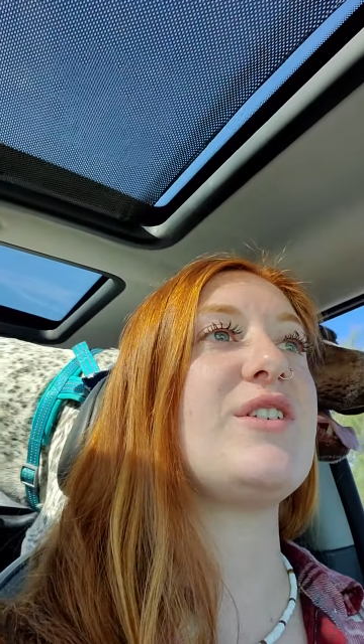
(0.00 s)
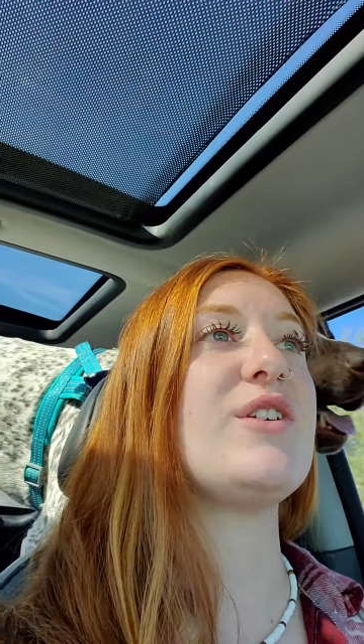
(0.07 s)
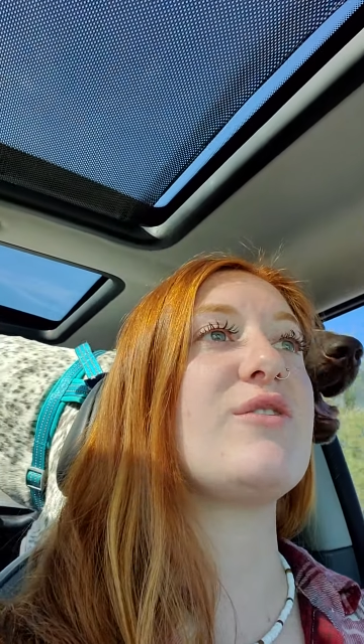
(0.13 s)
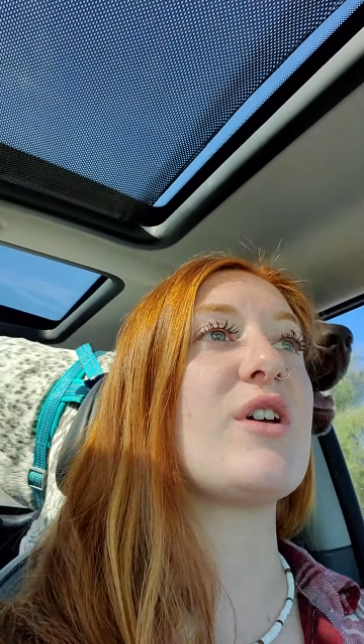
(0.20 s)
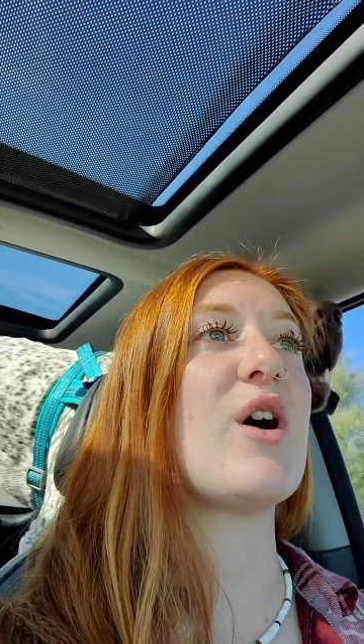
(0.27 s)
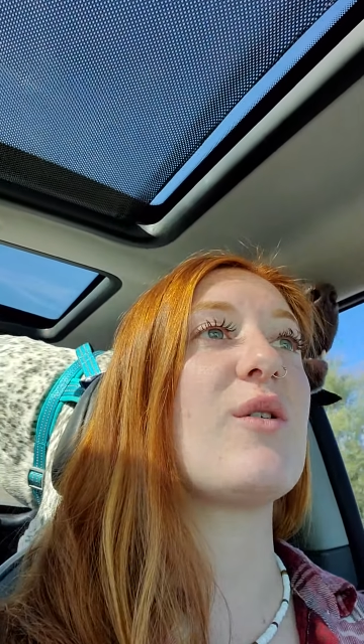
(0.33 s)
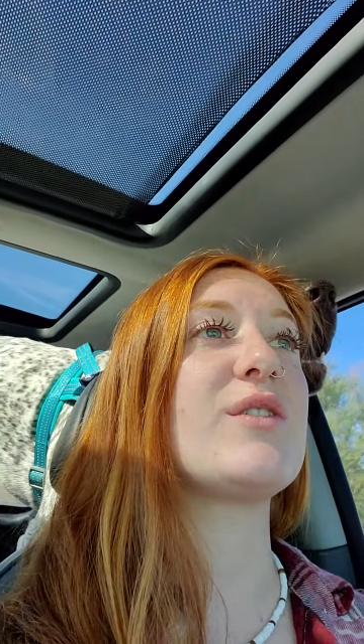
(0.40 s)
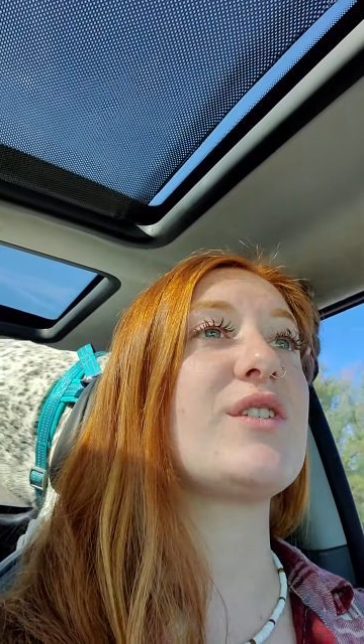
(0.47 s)

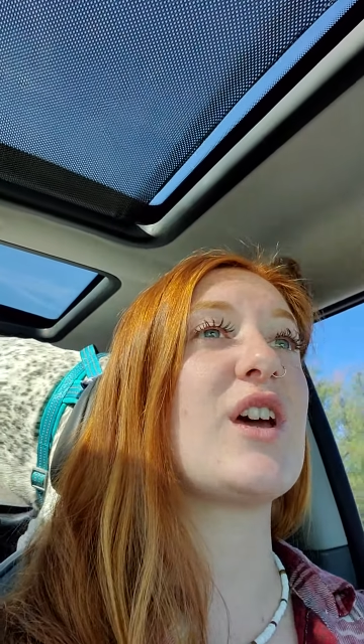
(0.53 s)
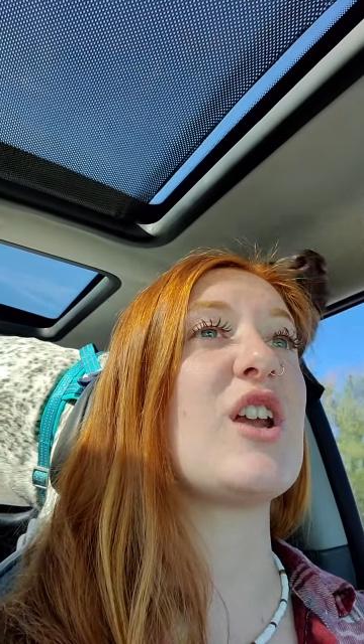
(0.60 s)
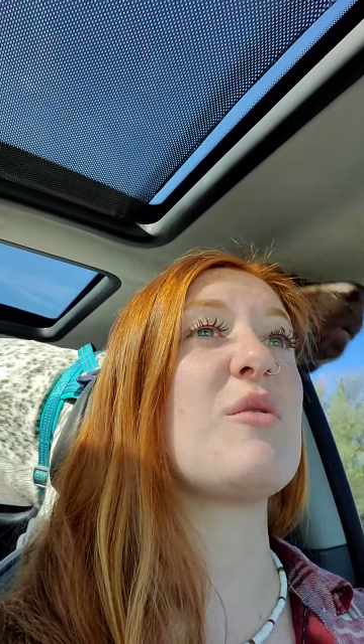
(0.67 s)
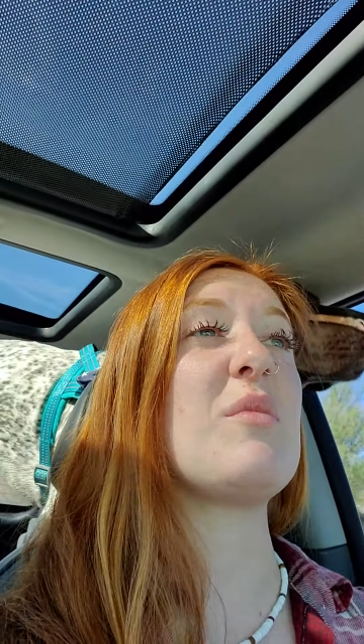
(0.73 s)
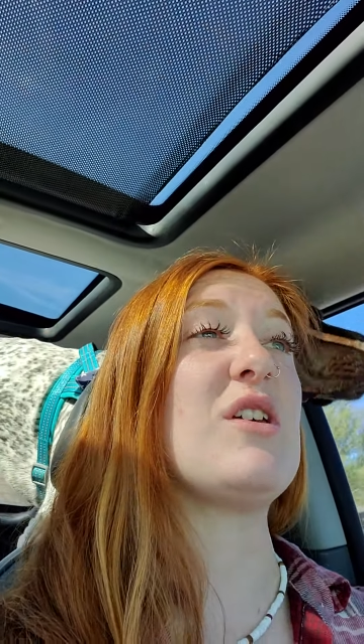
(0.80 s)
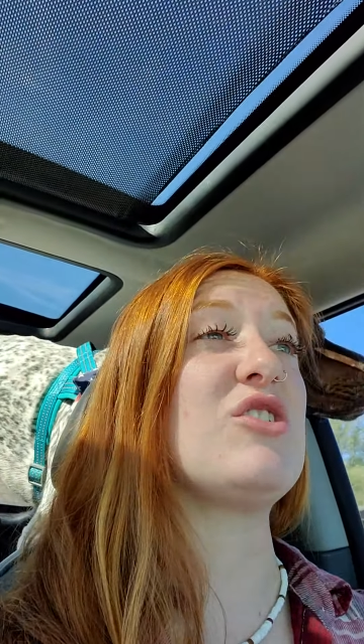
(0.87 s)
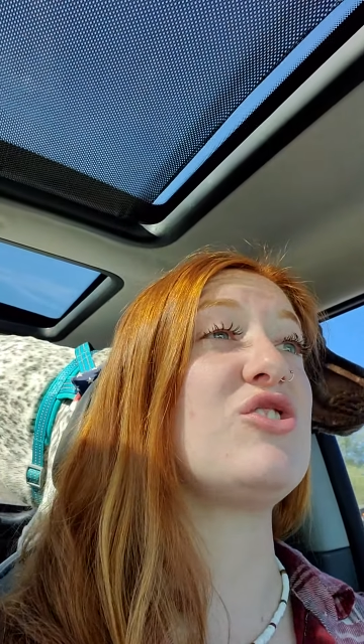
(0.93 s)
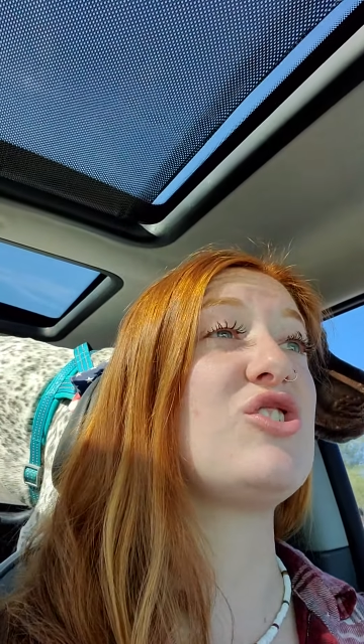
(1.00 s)
it's going to
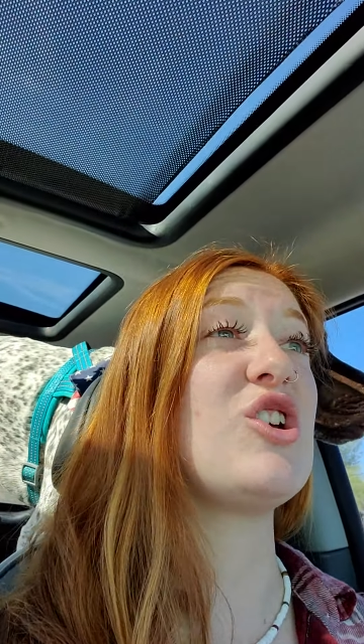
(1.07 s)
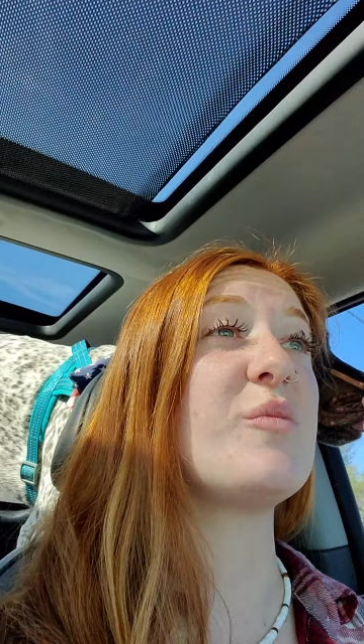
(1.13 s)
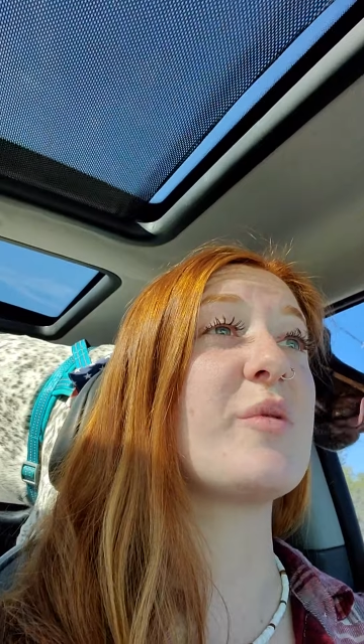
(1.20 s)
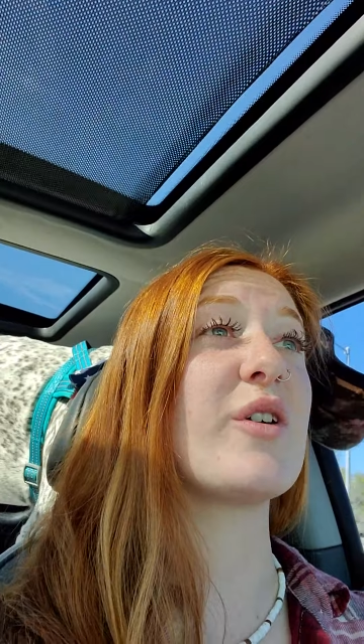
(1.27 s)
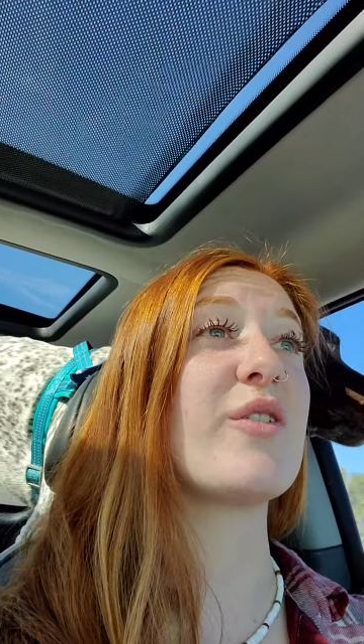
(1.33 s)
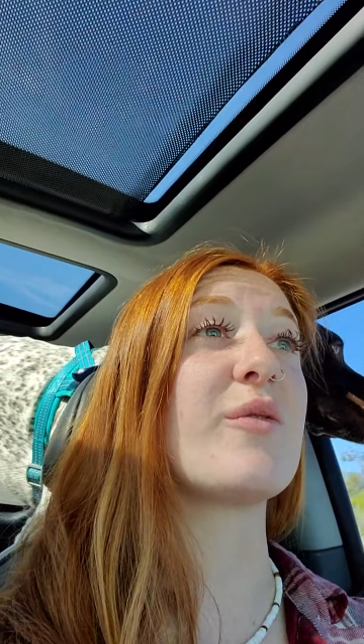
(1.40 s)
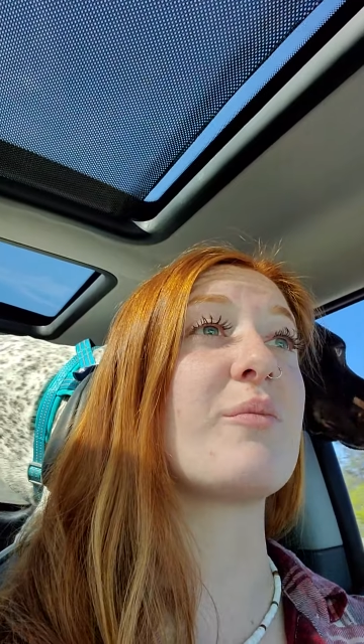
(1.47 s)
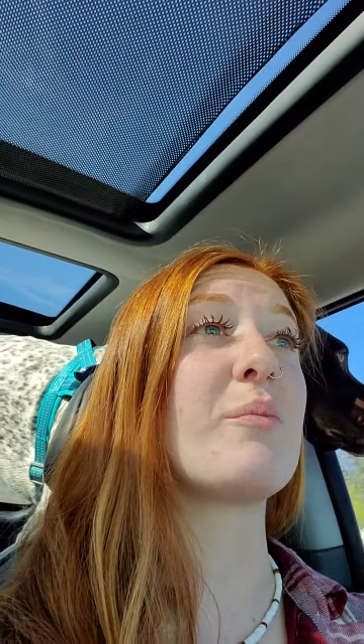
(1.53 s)
be
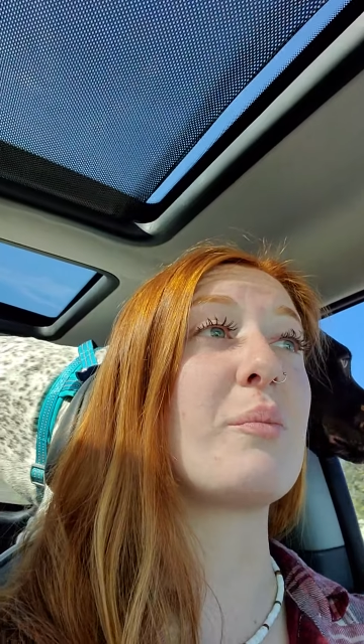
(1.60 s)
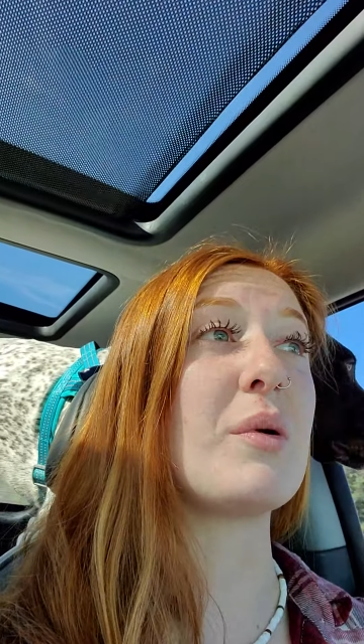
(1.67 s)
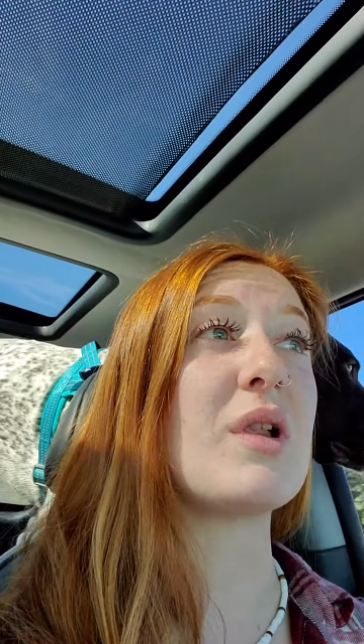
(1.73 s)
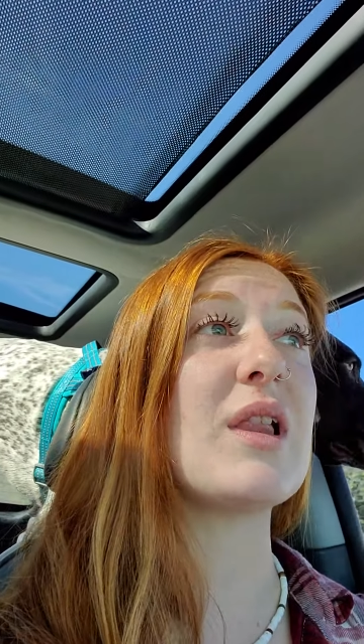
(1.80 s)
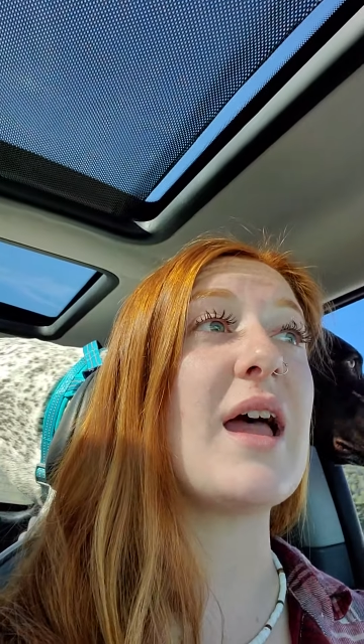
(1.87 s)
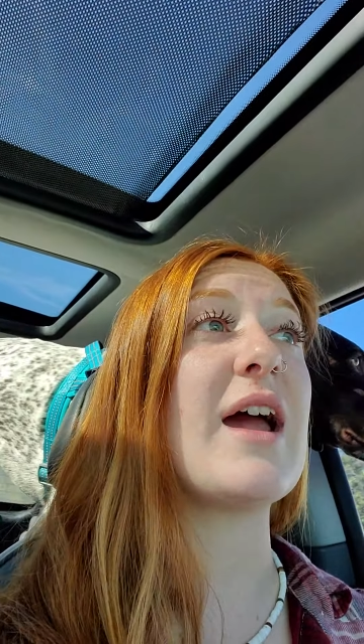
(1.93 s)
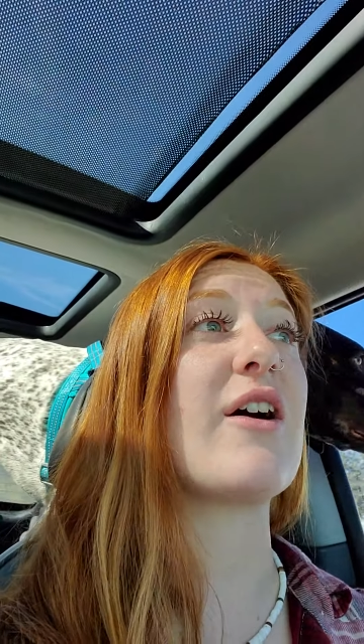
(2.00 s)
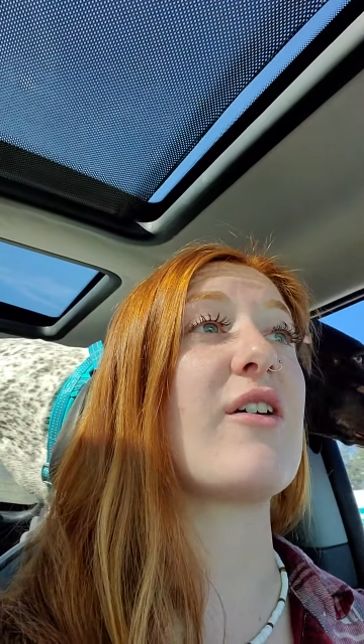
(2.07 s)
super
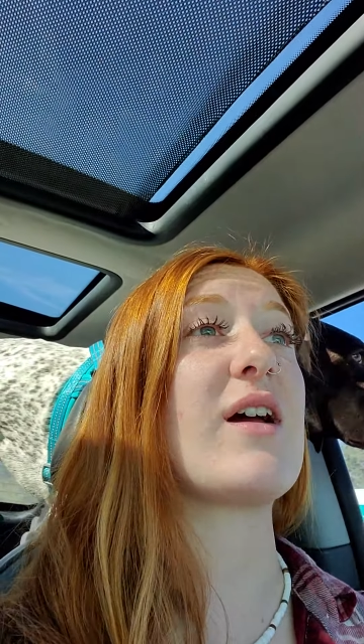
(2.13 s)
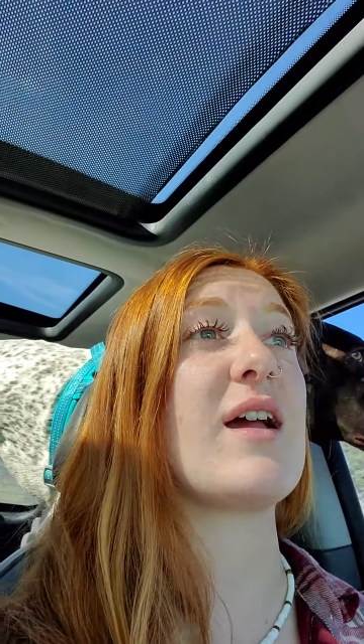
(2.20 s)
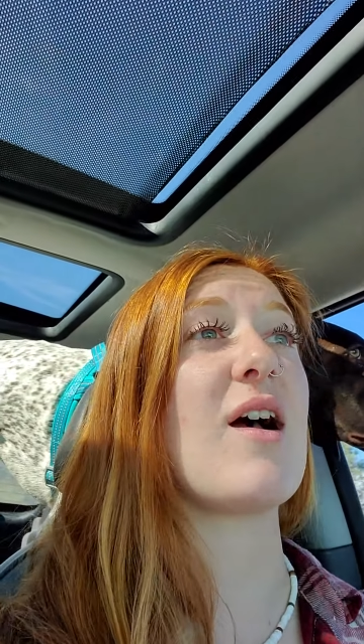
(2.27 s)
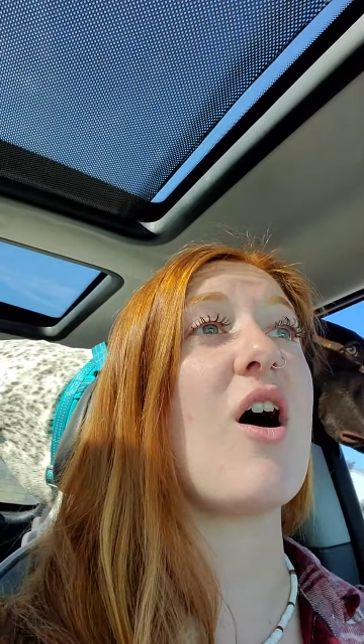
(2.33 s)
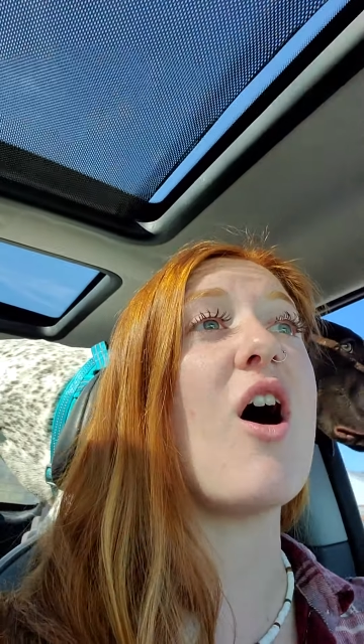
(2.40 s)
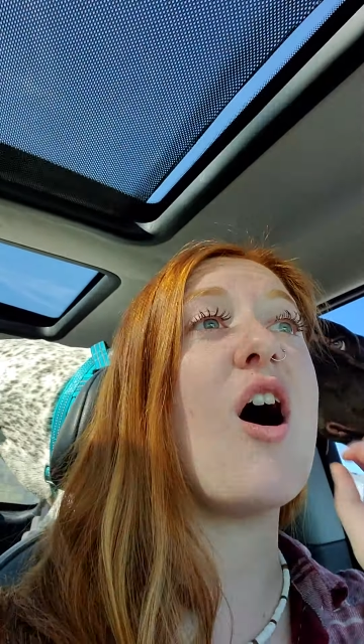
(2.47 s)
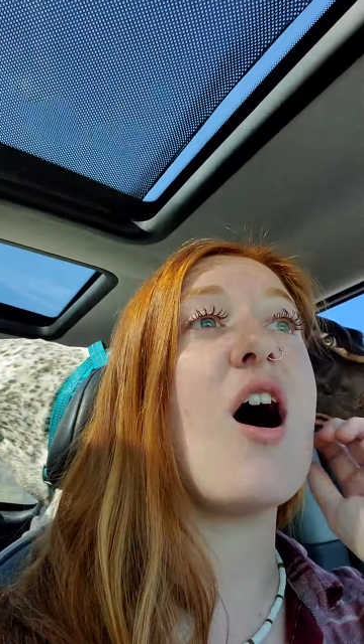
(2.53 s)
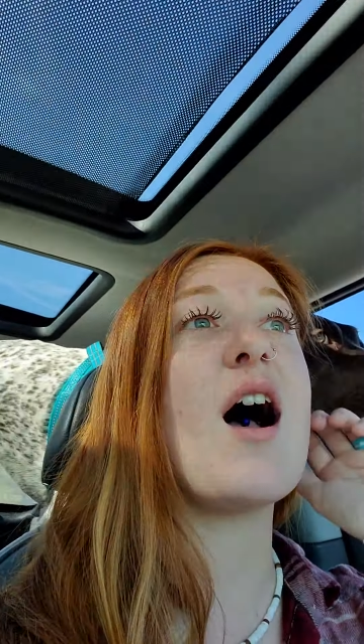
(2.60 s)
blaring
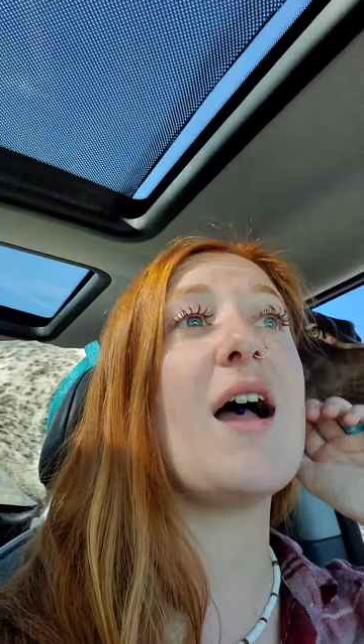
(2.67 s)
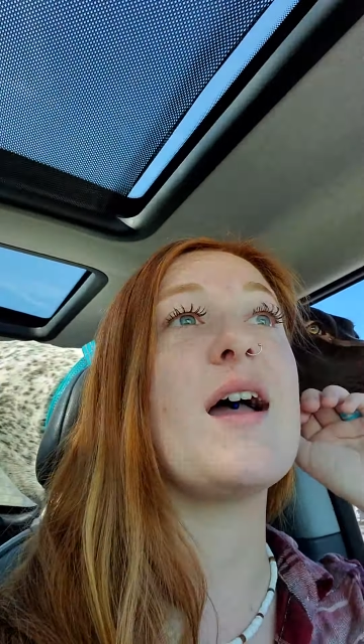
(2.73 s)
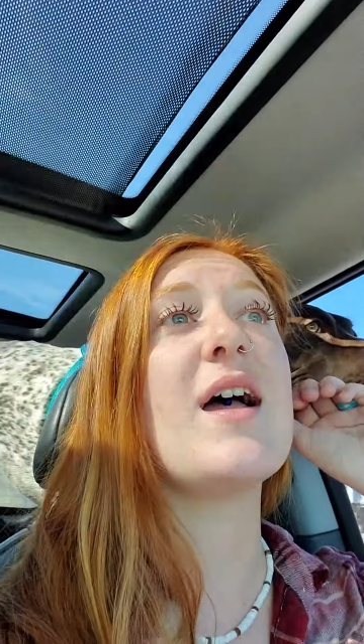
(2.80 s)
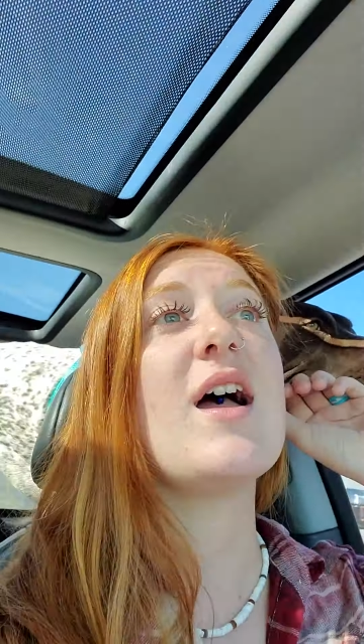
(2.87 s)
hot.